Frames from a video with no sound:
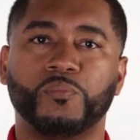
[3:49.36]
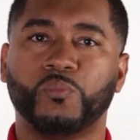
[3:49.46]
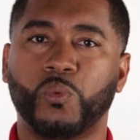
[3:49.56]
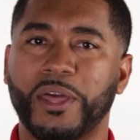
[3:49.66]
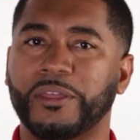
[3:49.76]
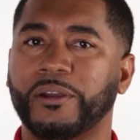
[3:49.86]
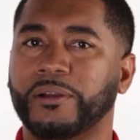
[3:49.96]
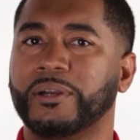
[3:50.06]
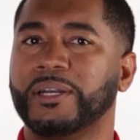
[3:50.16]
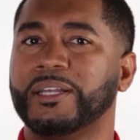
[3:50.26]

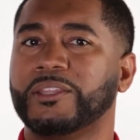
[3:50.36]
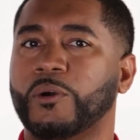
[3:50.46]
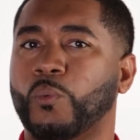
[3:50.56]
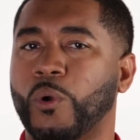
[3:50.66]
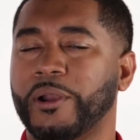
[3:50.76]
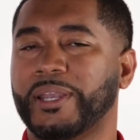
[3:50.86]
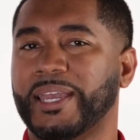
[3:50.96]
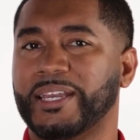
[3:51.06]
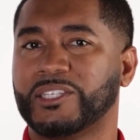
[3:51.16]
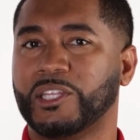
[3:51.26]
Whether the work
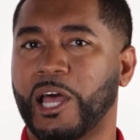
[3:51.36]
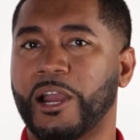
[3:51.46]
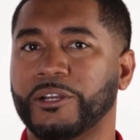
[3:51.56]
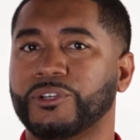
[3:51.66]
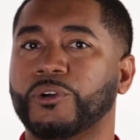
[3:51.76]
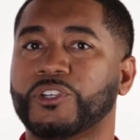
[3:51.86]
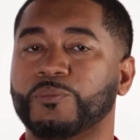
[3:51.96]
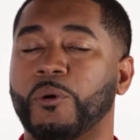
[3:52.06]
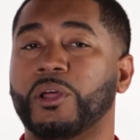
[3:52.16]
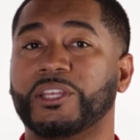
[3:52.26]
is large or
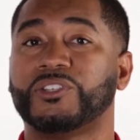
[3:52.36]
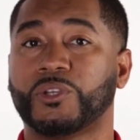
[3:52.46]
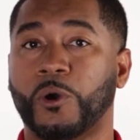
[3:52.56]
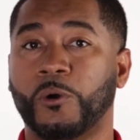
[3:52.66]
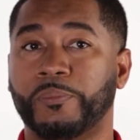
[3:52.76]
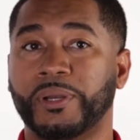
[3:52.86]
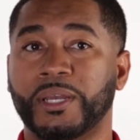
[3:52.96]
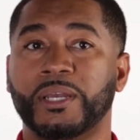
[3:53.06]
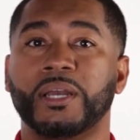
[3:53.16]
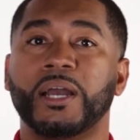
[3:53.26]
small in scope,
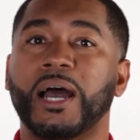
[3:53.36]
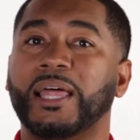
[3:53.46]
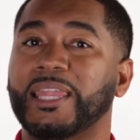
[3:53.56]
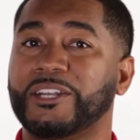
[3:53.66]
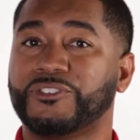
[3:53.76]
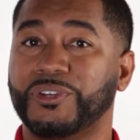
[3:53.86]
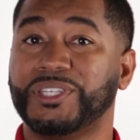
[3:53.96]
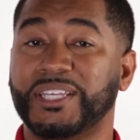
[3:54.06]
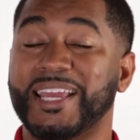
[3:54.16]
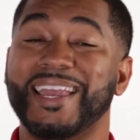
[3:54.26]

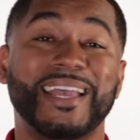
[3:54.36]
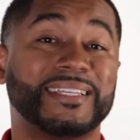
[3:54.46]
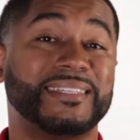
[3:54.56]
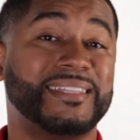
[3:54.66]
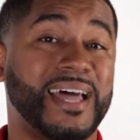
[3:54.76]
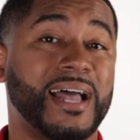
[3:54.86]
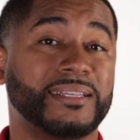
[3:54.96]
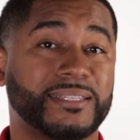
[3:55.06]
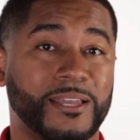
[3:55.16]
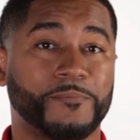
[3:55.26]
electricity is not
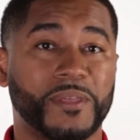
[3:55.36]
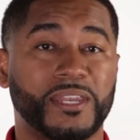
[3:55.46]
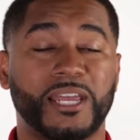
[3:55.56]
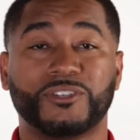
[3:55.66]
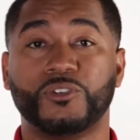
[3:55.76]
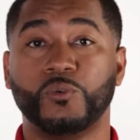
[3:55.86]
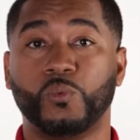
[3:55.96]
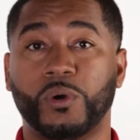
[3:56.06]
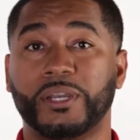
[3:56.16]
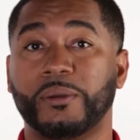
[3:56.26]
something that you
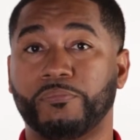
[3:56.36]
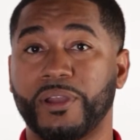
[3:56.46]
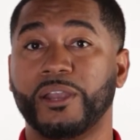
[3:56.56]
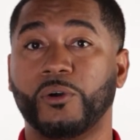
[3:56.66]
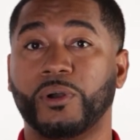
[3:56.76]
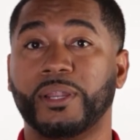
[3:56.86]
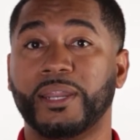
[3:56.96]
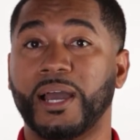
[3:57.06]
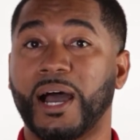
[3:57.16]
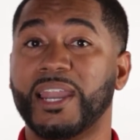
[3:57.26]
want to bring on
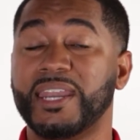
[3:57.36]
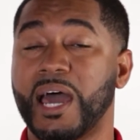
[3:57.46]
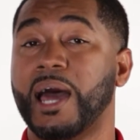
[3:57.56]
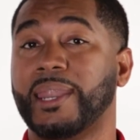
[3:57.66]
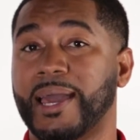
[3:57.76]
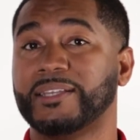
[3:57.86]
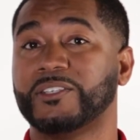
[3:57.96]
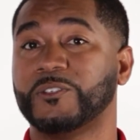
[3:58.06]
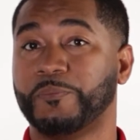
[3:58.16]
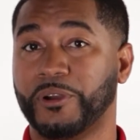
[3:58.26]
a
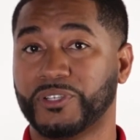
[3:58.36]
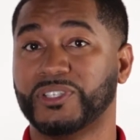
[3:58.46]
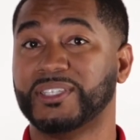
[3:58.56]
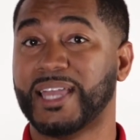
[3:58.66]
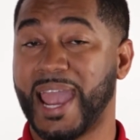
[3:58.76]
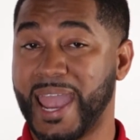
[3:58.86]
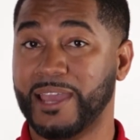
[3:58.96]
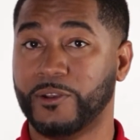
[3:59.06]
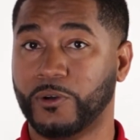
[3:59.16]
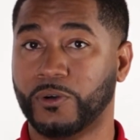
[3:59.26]
non-licensed person to
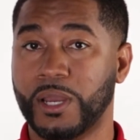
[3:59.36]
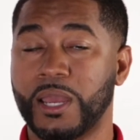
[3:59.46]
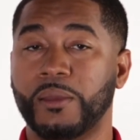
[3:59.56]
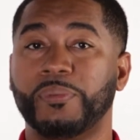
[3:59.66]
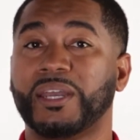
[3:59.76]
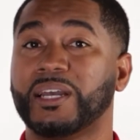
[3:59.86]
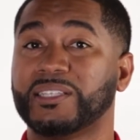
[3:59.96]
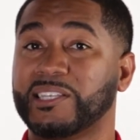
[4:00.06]
handle because